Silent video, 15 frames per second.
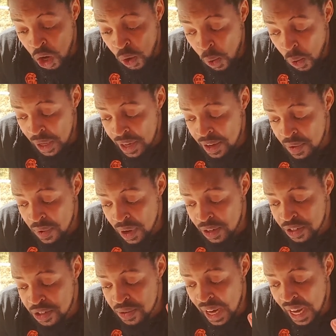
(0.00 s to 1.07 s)
calling
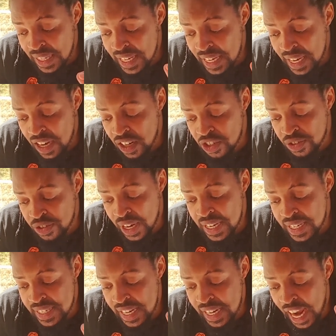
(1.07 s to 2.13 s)
around to other young
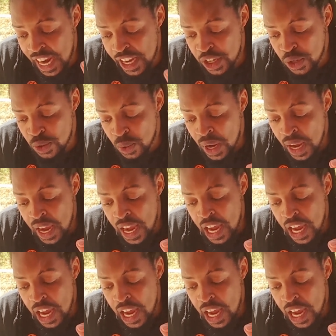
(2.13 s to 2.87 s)
traders that I knew,